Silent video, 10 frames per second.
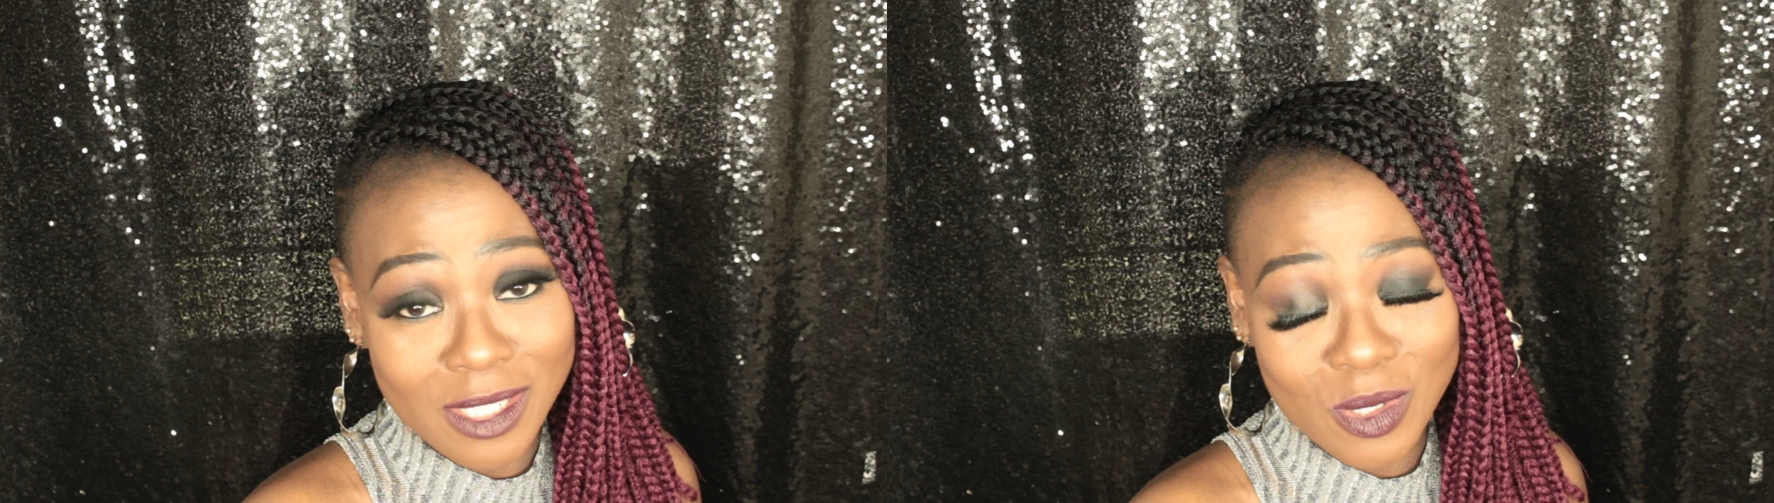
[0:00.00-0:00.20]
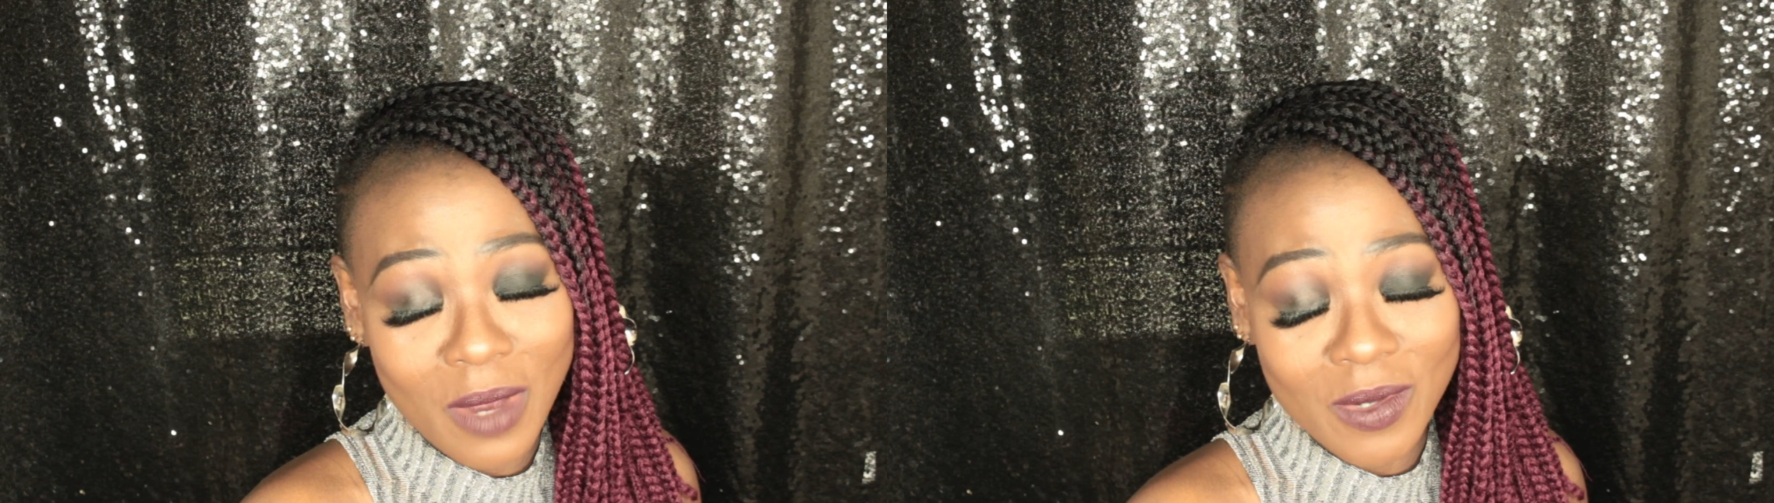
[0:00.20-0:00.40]

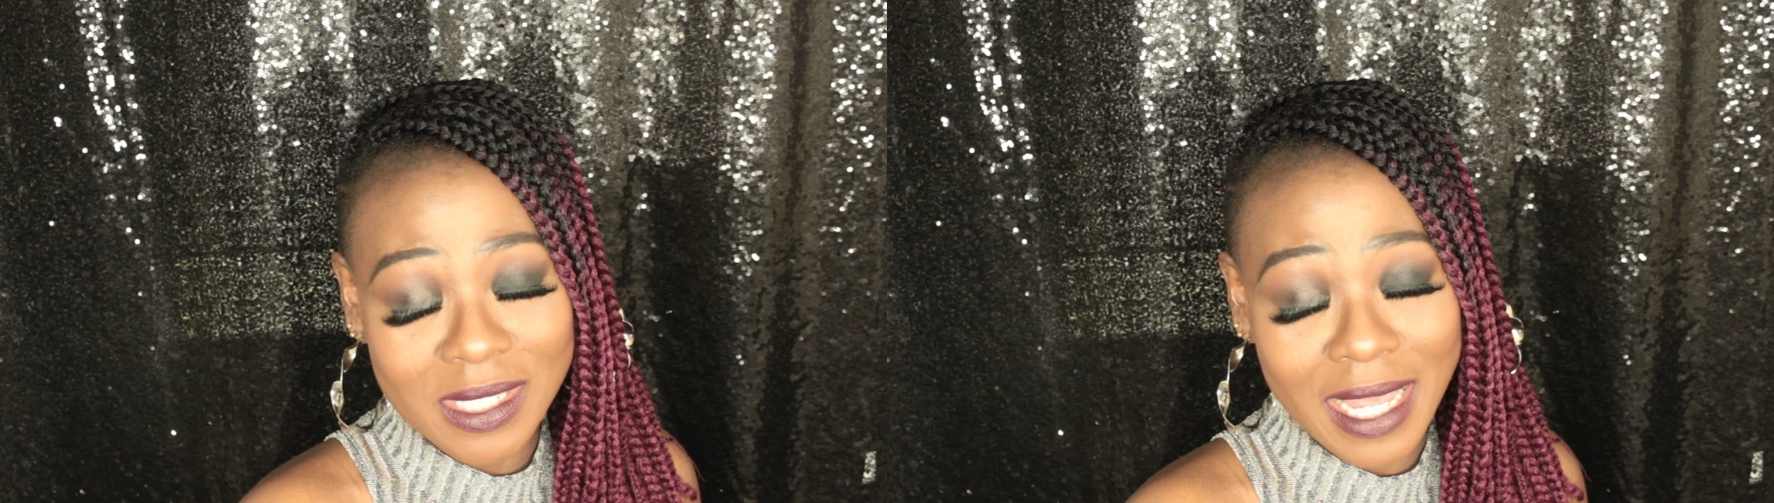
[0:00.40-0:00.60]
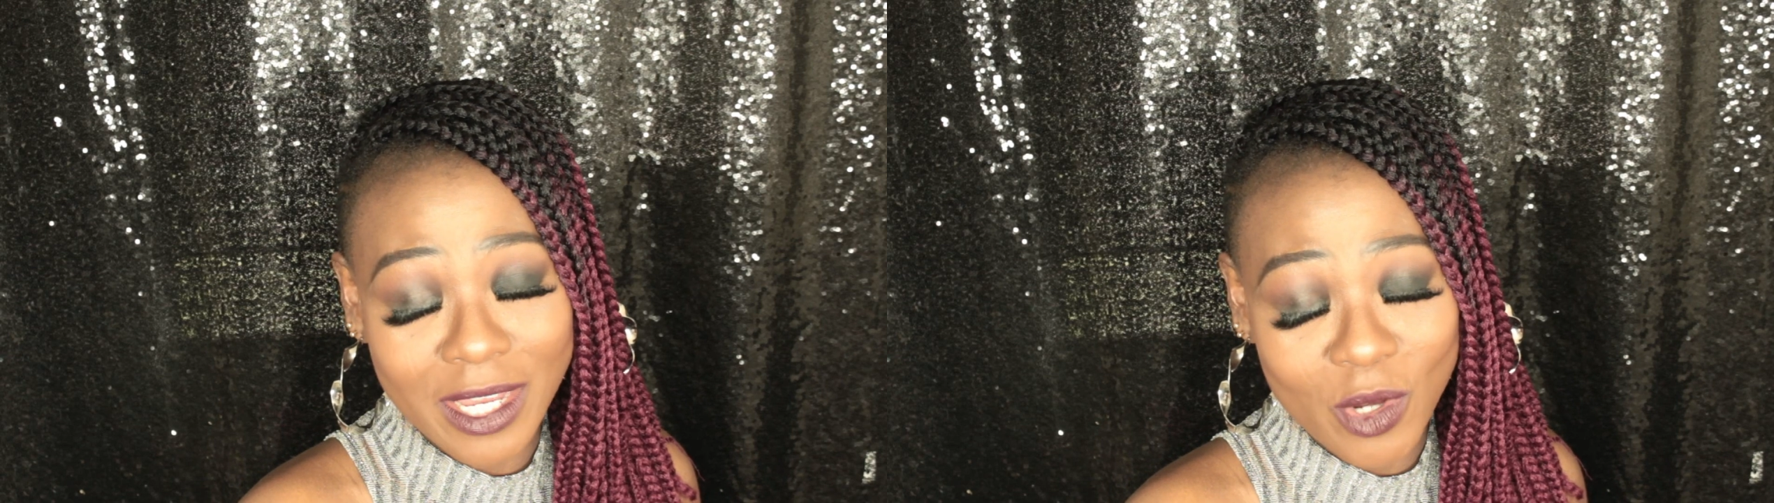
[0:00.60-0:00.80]
So I
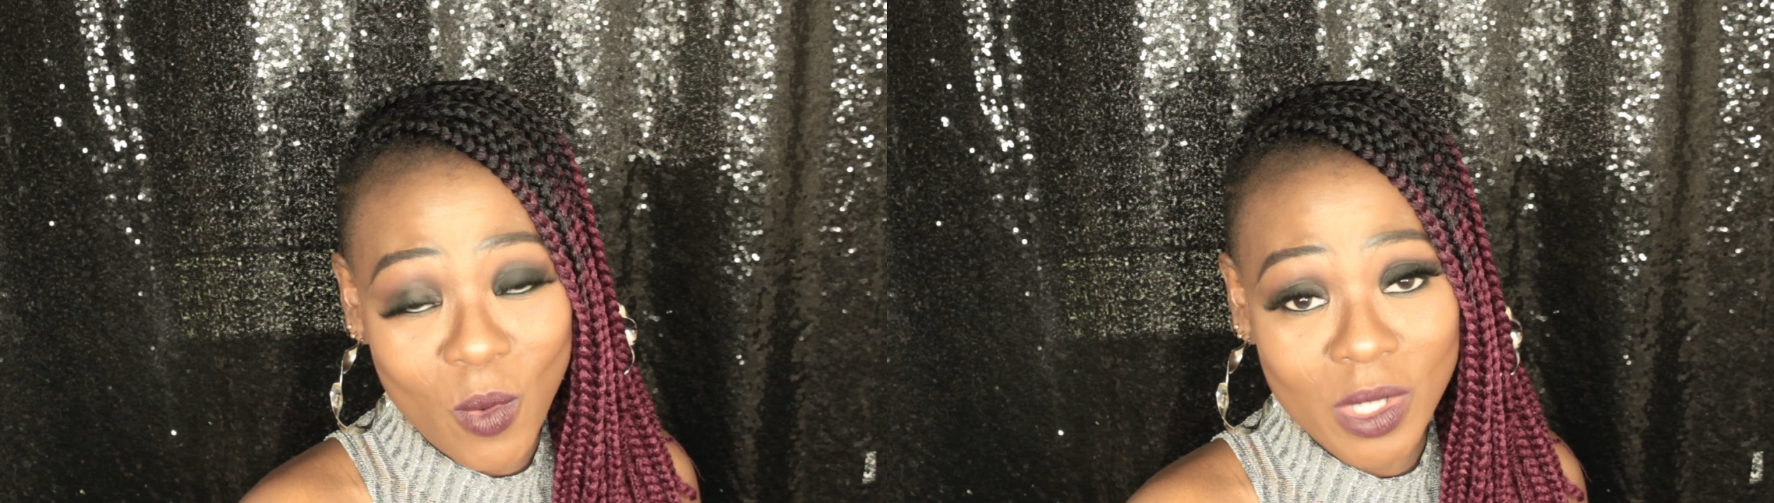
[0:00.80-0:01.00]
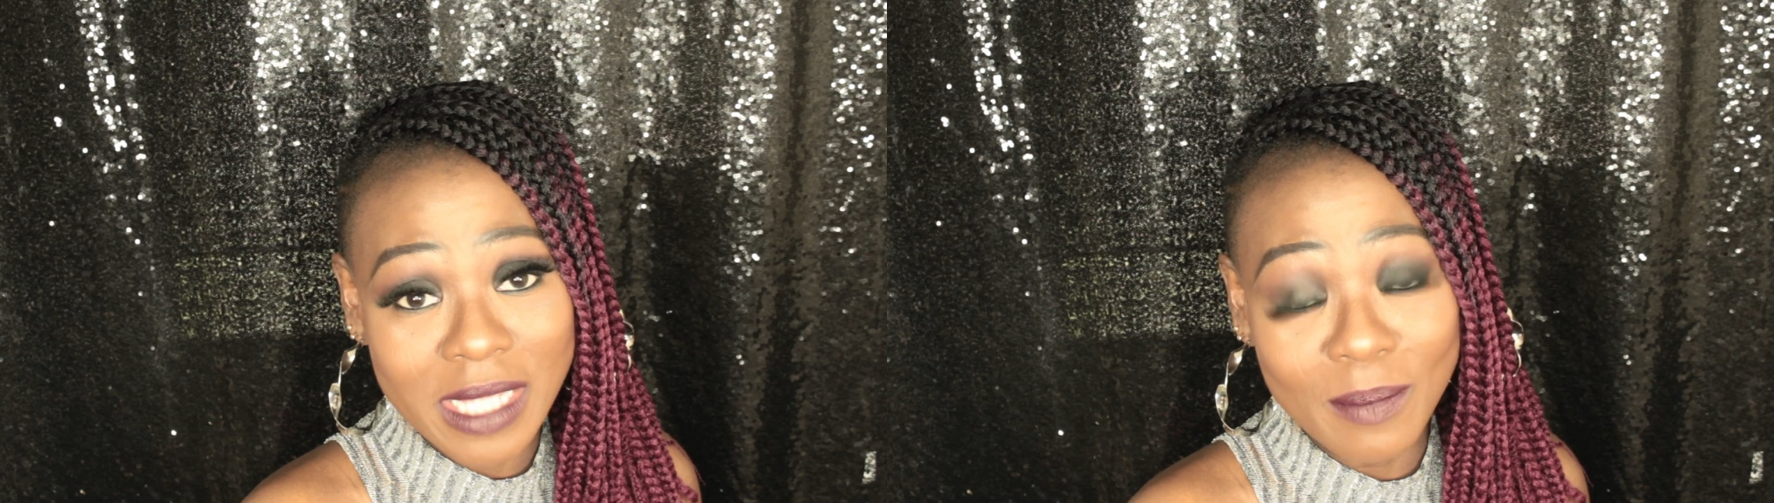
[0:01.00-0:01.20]
was like, you know what,